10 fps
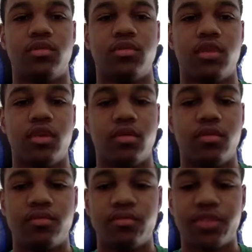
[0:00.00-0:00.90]
So
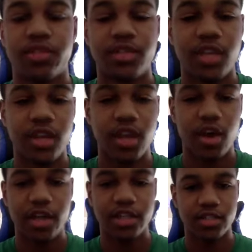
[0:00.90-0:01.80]
to stand out,
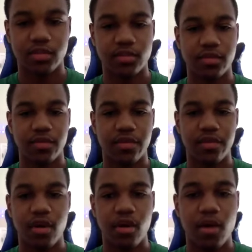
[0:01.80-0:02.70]
I just
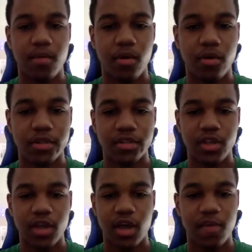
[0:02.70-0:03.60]
know I'm always
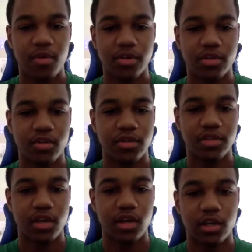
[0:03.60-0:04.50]
going to be
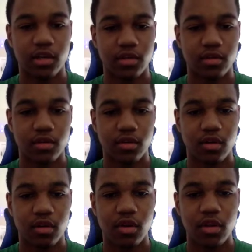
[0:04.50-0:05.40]
talking,
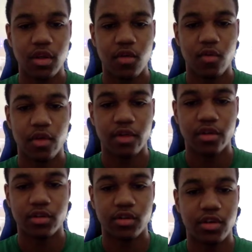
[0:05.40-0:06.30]
whether
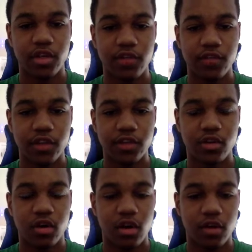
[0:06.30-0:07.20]
it's on defense,
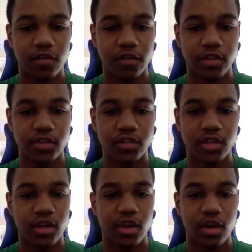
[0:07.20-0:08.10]
on offense,
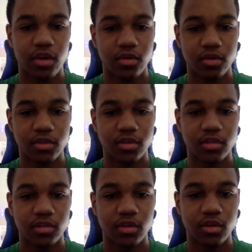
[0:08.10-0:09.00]
in the huddles,
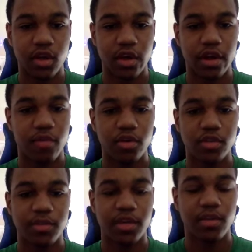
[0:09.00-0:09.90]
and I'm always
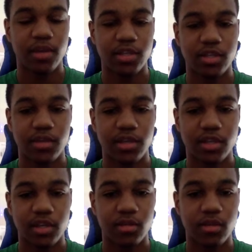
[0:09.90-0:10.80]
picking my
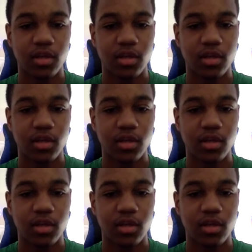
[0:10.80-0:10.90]
teammates up.